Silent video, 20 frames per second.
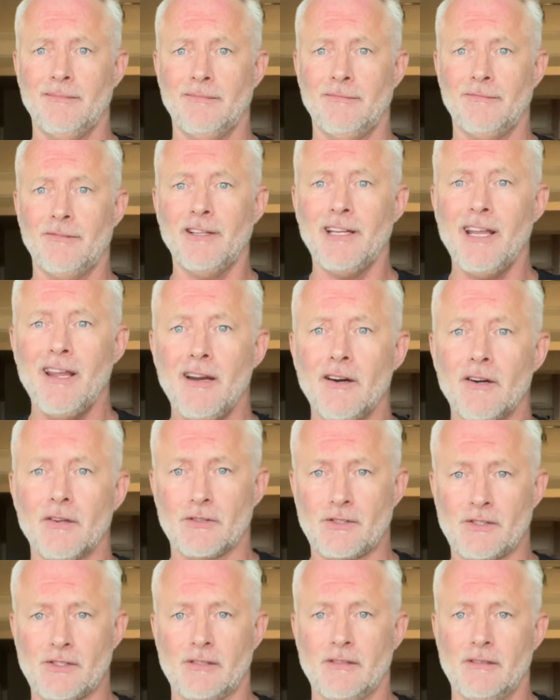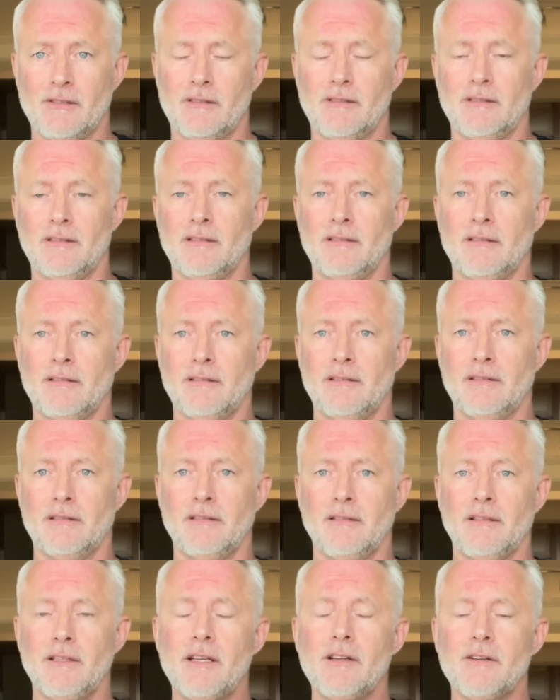For years
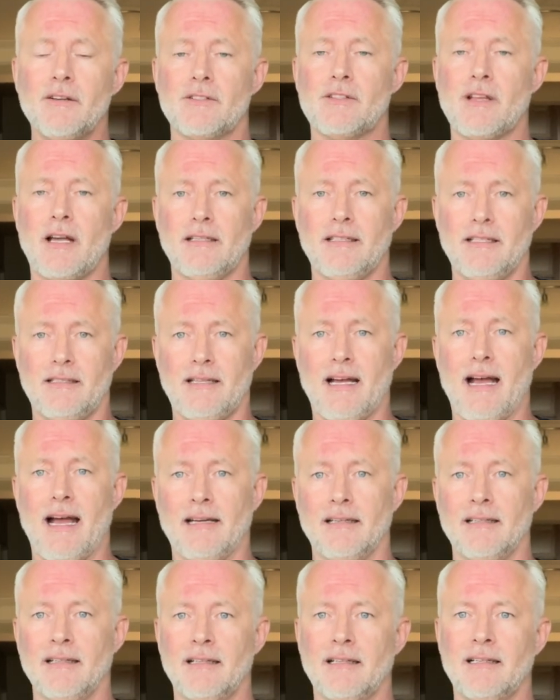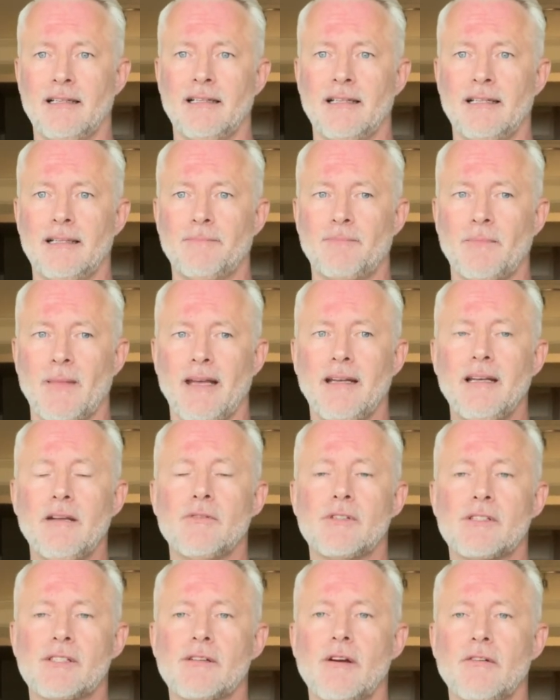I did that. And it
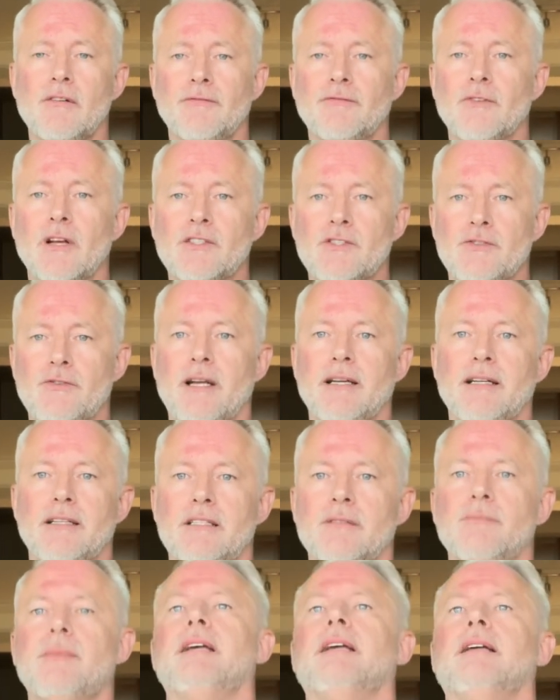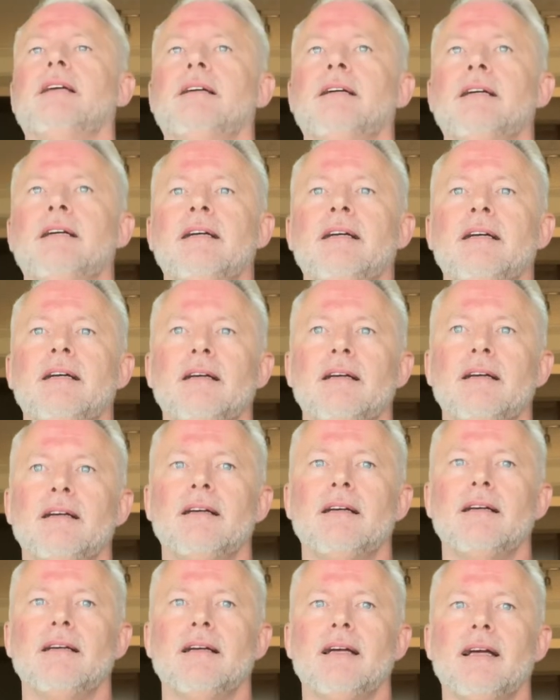was so frustrating to me.
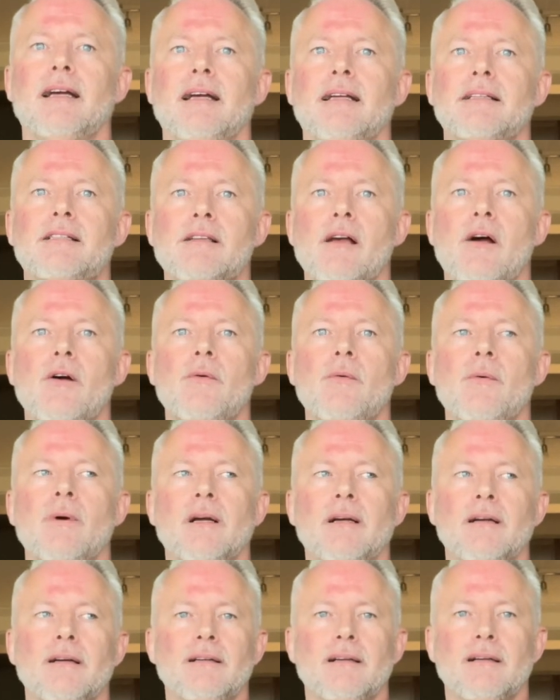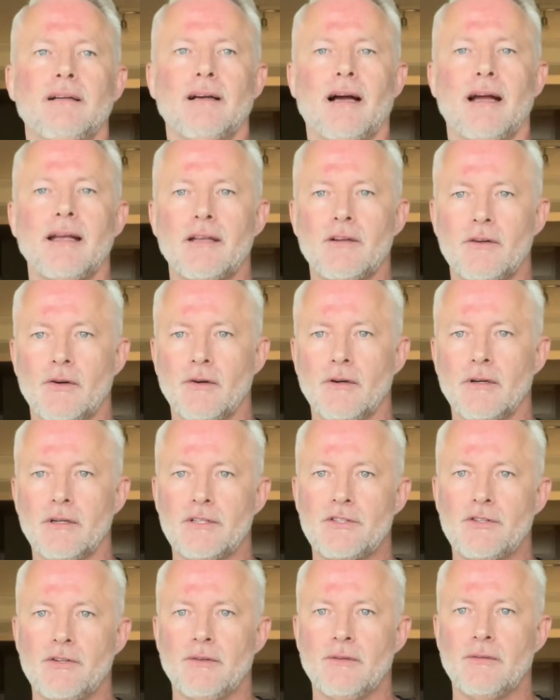And so I
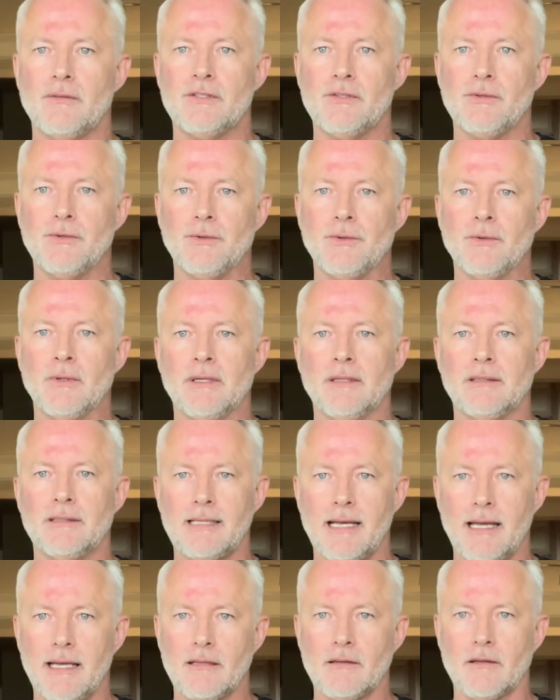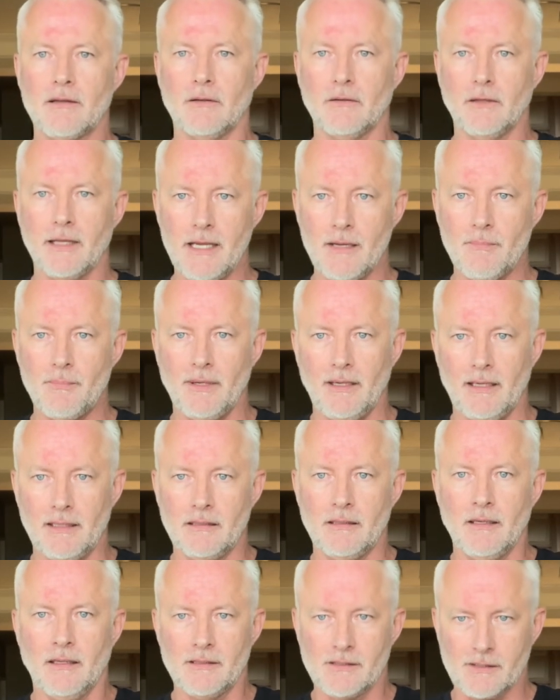encourage you to take the leap
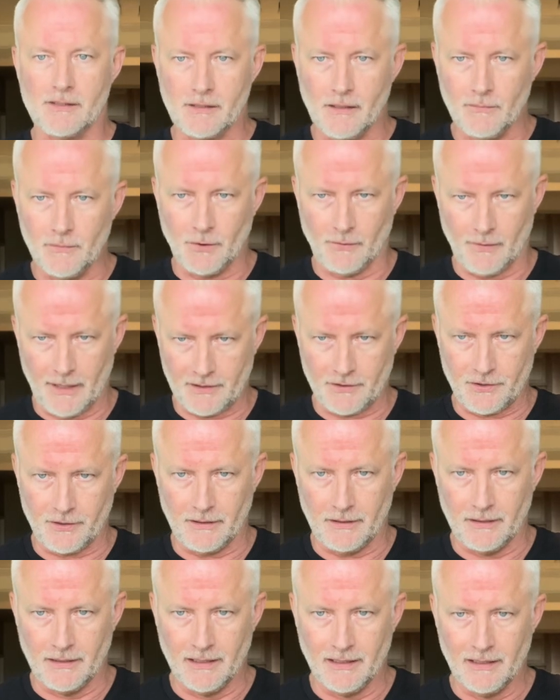in some direction.